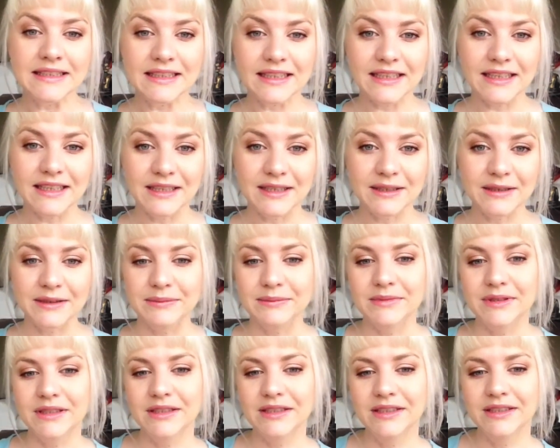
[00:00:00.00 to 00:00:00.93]

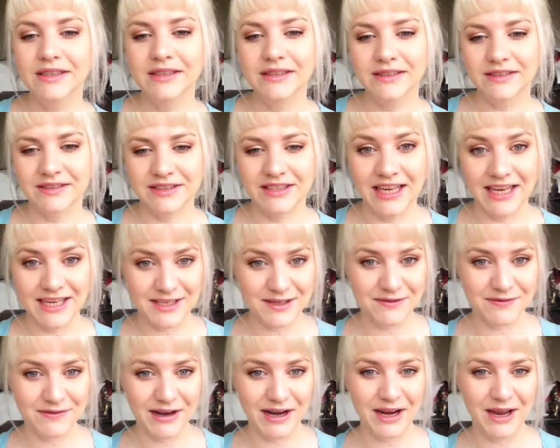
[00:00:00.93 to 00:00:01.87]
set
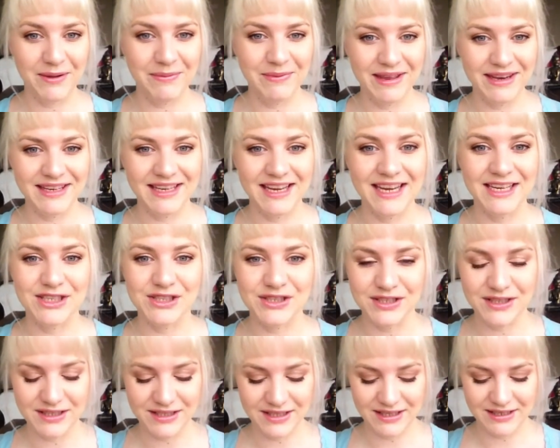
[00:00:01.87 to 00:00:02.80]
of
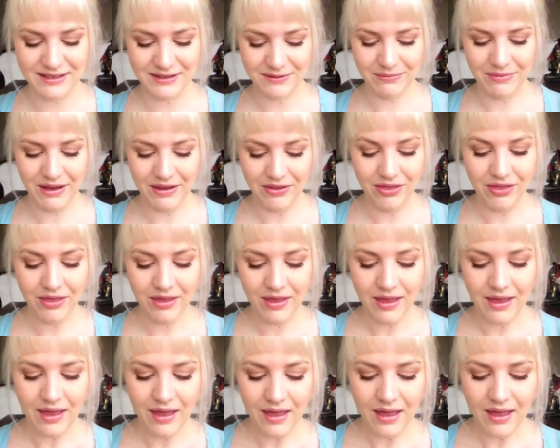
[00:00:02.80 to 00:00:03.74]
recommendations this month.
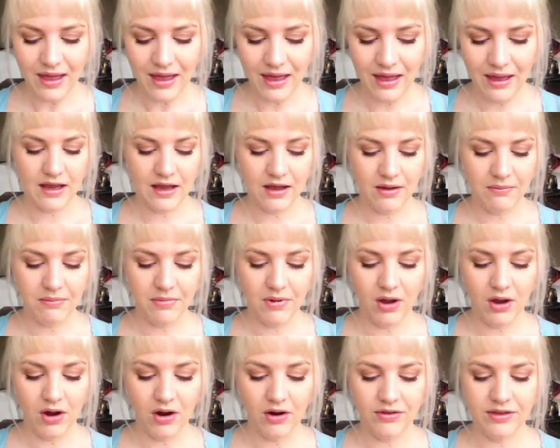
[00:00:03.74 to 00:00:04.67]

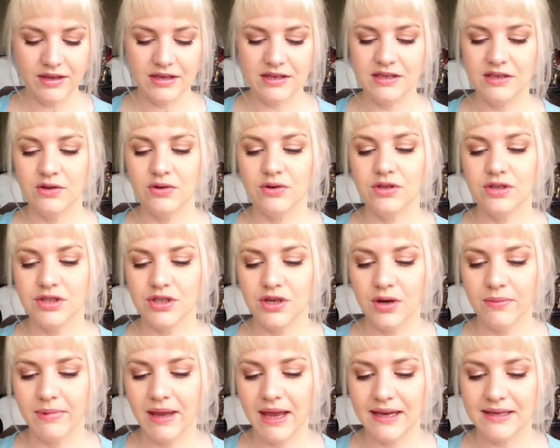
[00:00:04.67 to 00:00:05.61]
Are the
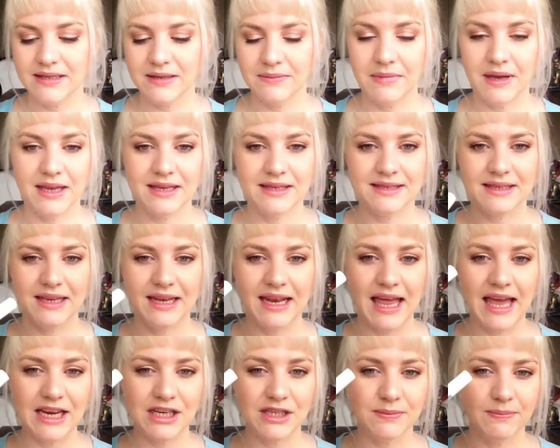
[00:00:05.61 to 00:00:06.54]
Diorshow Maximizer
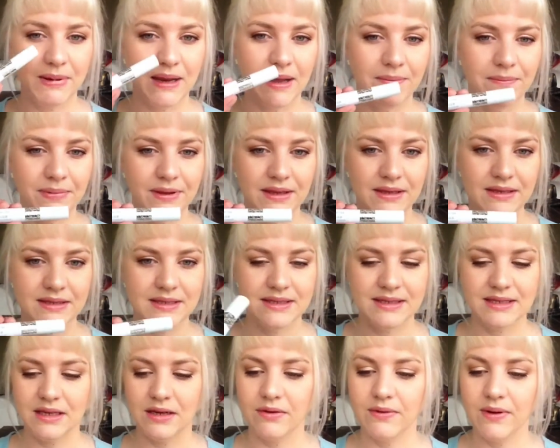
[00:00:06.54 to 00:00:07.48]
Lash Plumping
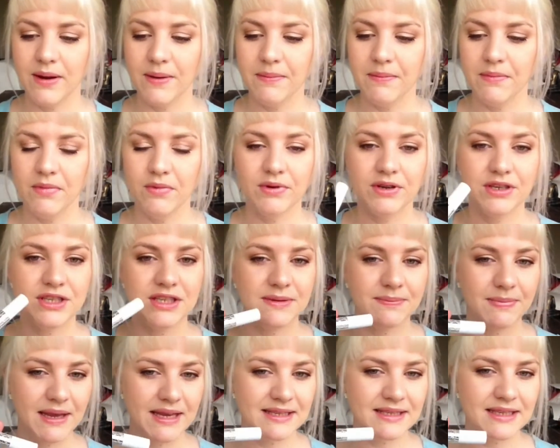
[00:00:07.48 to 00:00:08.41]
Serum, which is
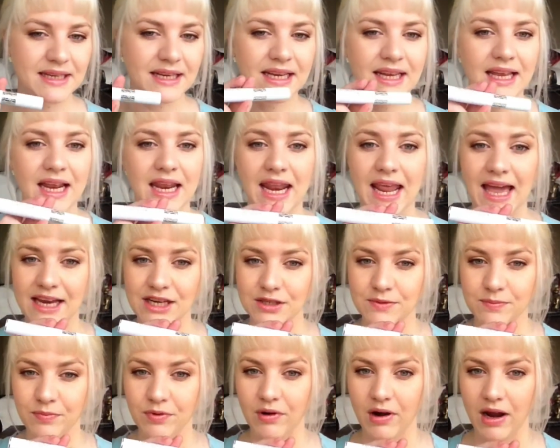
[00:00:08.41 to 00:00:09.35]
basically a
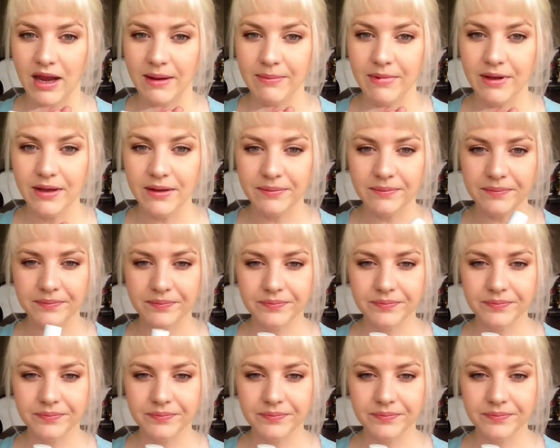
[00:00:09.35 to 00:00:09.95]
lash primer,